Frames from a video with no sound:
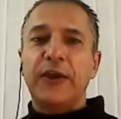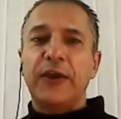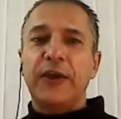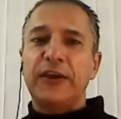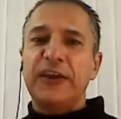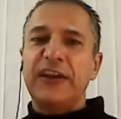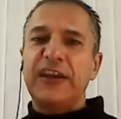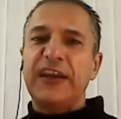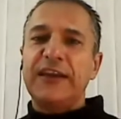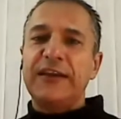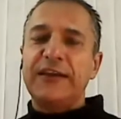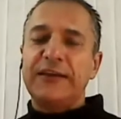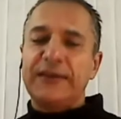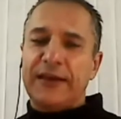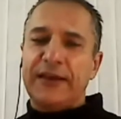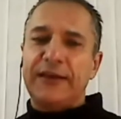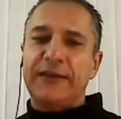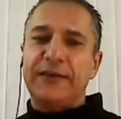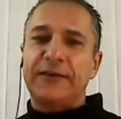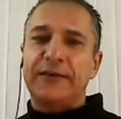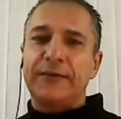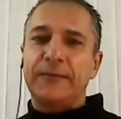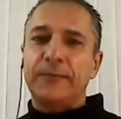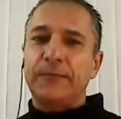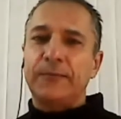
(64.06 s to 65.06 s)
you need
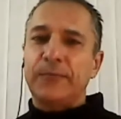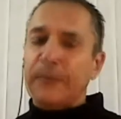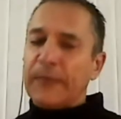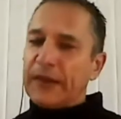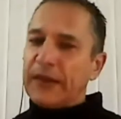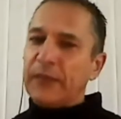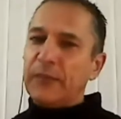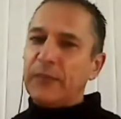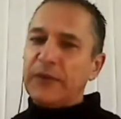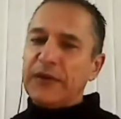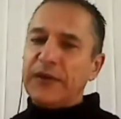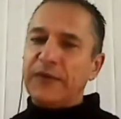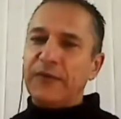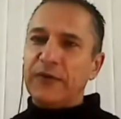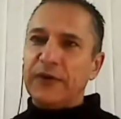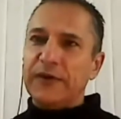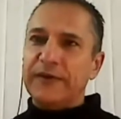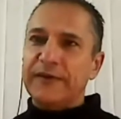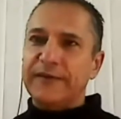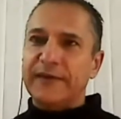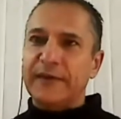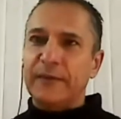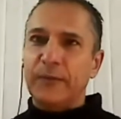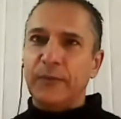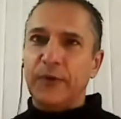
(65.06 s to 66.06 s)
intent. And let me give you an
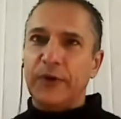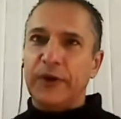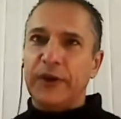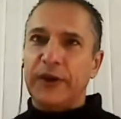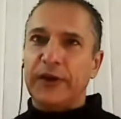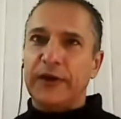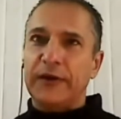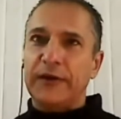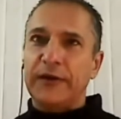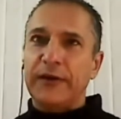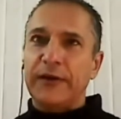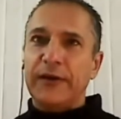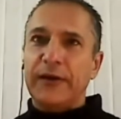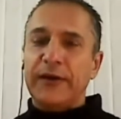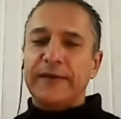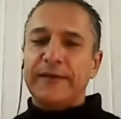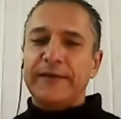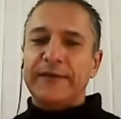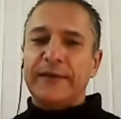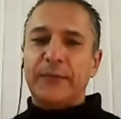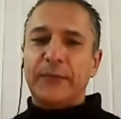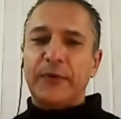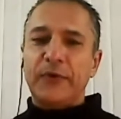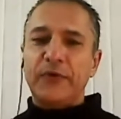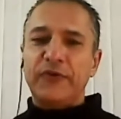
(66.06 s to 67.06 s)
example here.
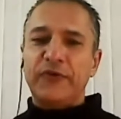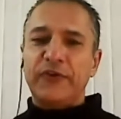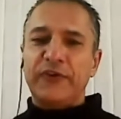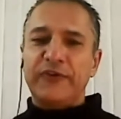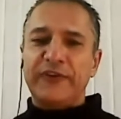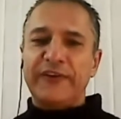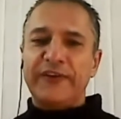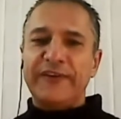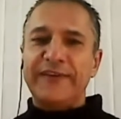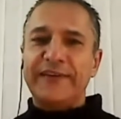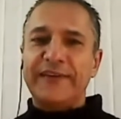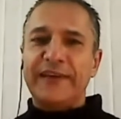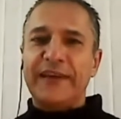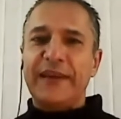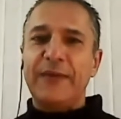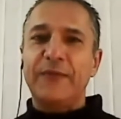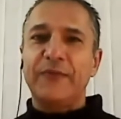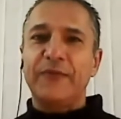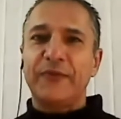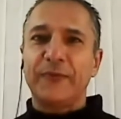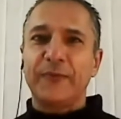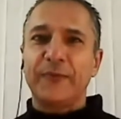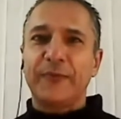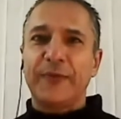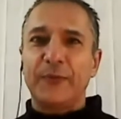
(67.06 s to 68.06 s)
Suppose I just came
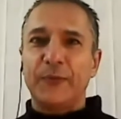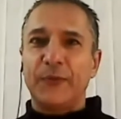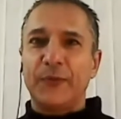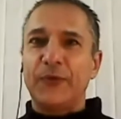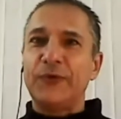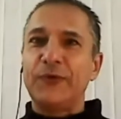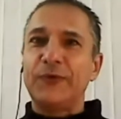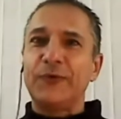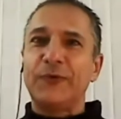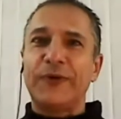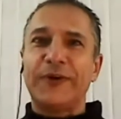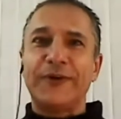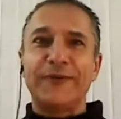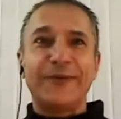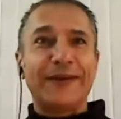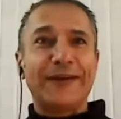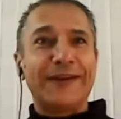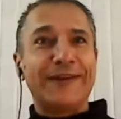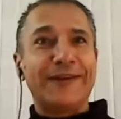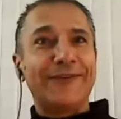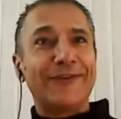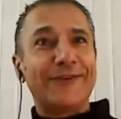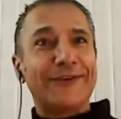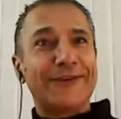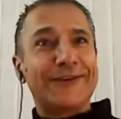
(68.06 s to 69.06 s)
from the moon, where I've been
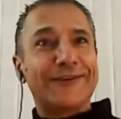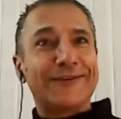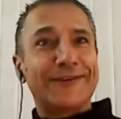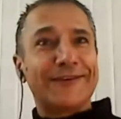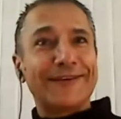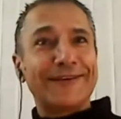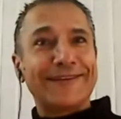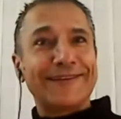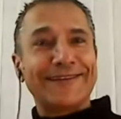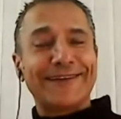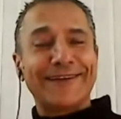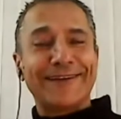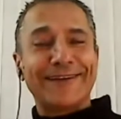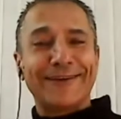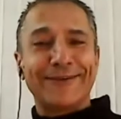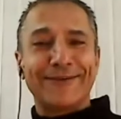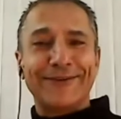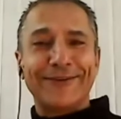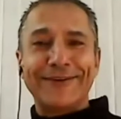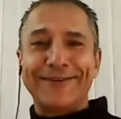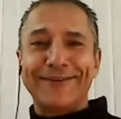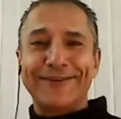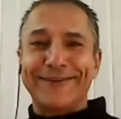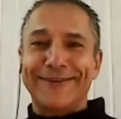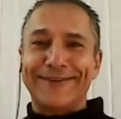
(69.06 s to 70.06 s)
living on the dark side of
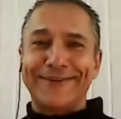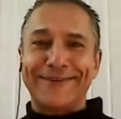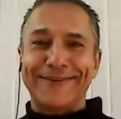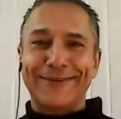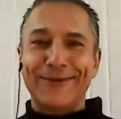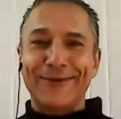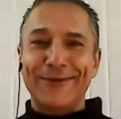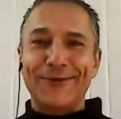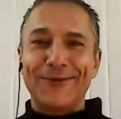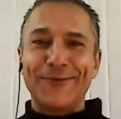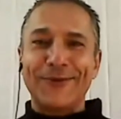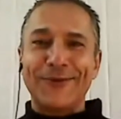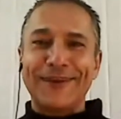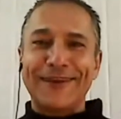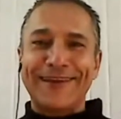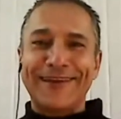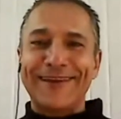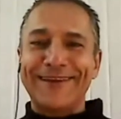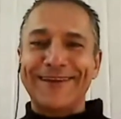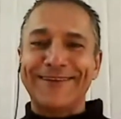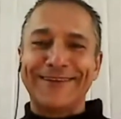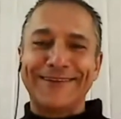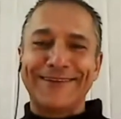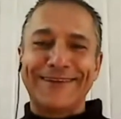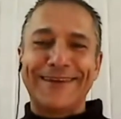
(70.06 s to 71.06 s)
it, so there's no
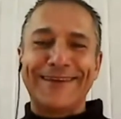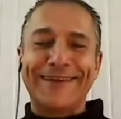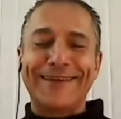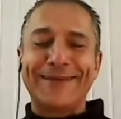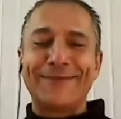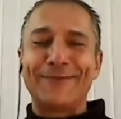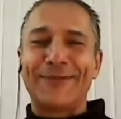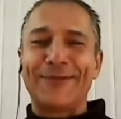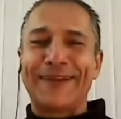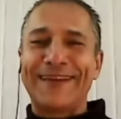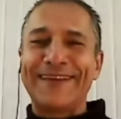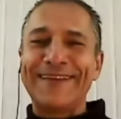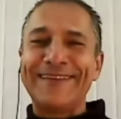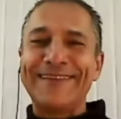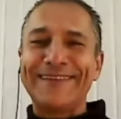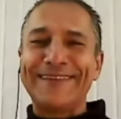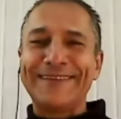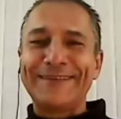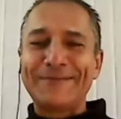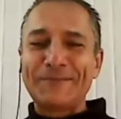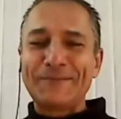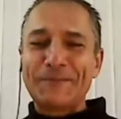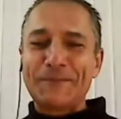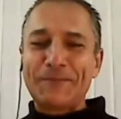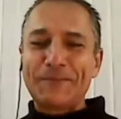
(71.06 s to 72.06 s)
communication taking place,
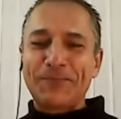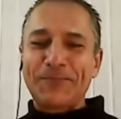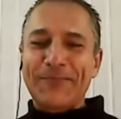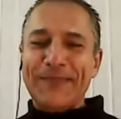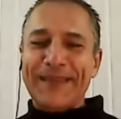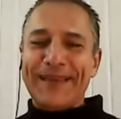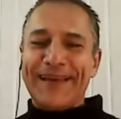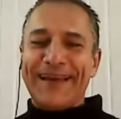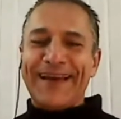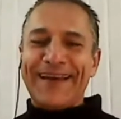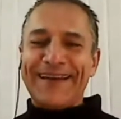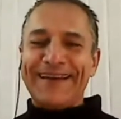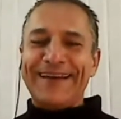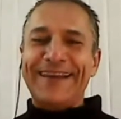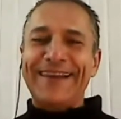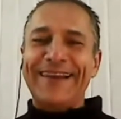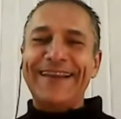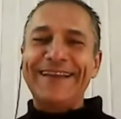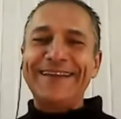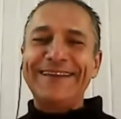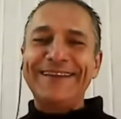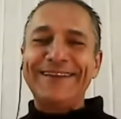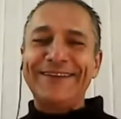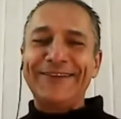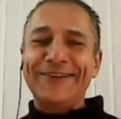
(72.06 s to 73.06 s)
and I
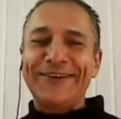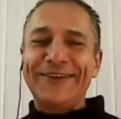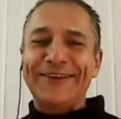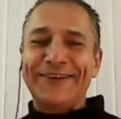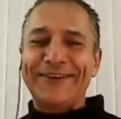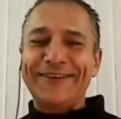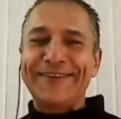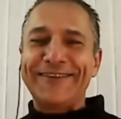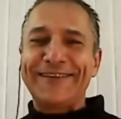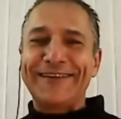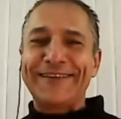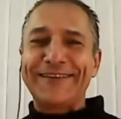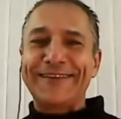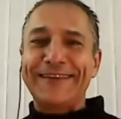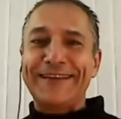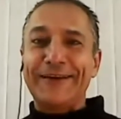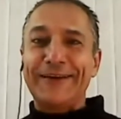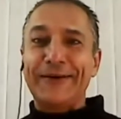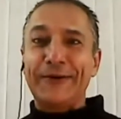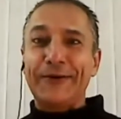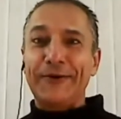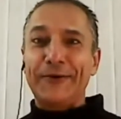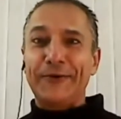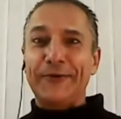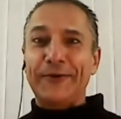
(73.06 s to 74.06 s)
land on Earth and I think,
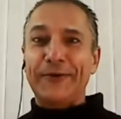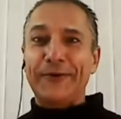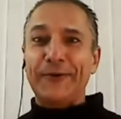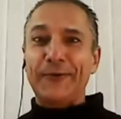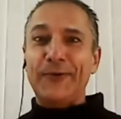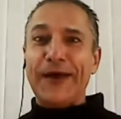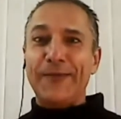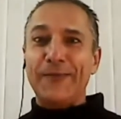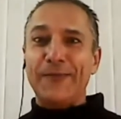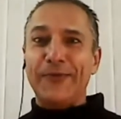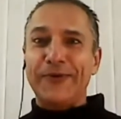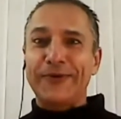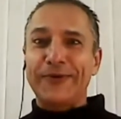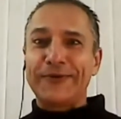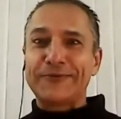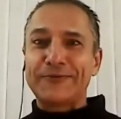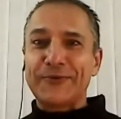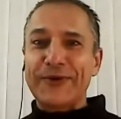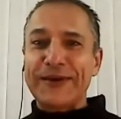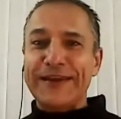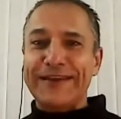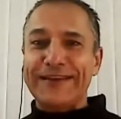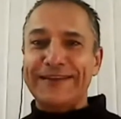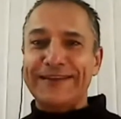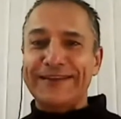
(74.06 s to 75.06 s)
oh, the web,
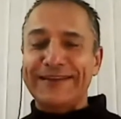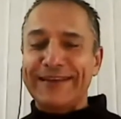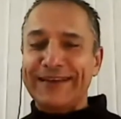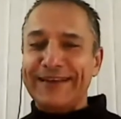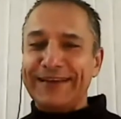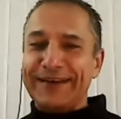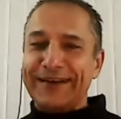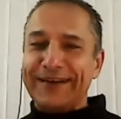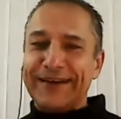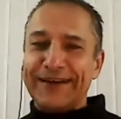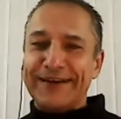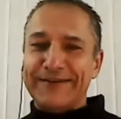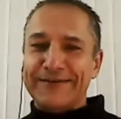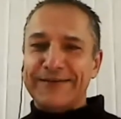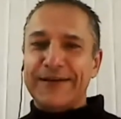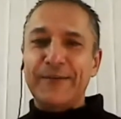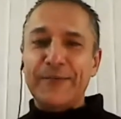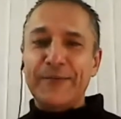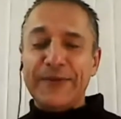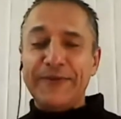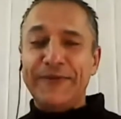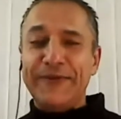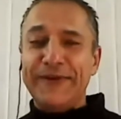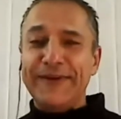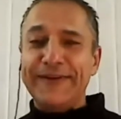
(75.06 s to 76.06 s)
great. I
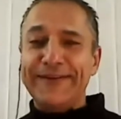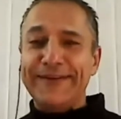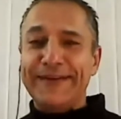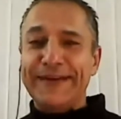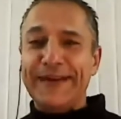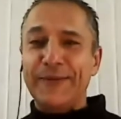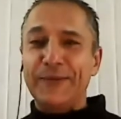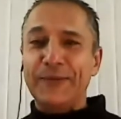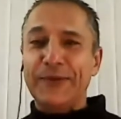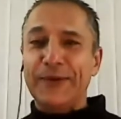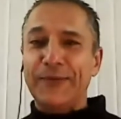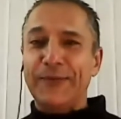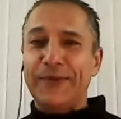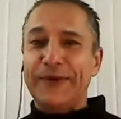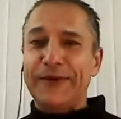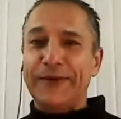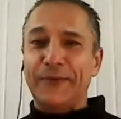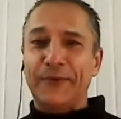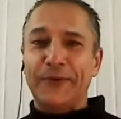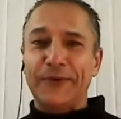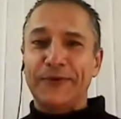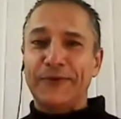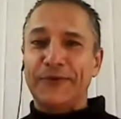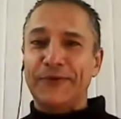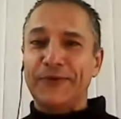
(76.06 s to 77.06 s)
grab the first laptop I
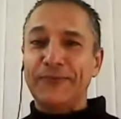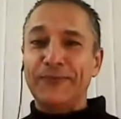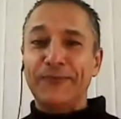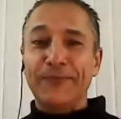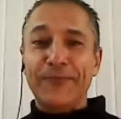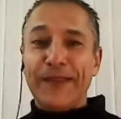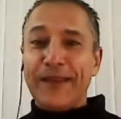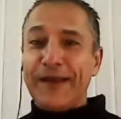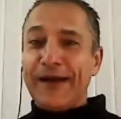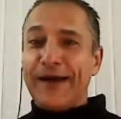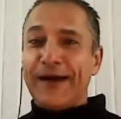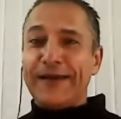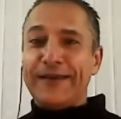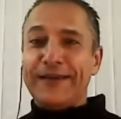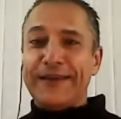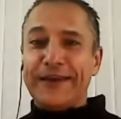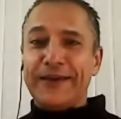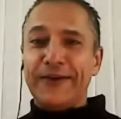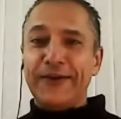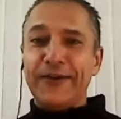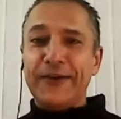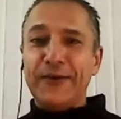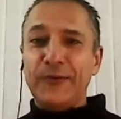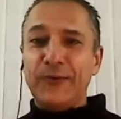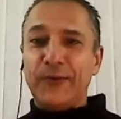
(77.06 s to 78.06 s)
want to, I
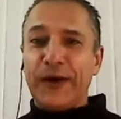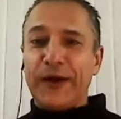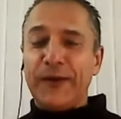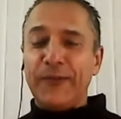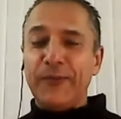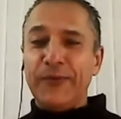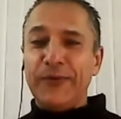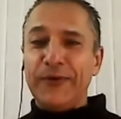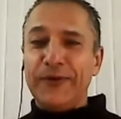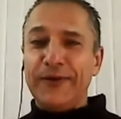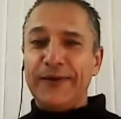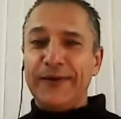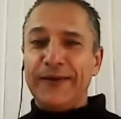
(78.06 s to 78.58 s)
get on the web,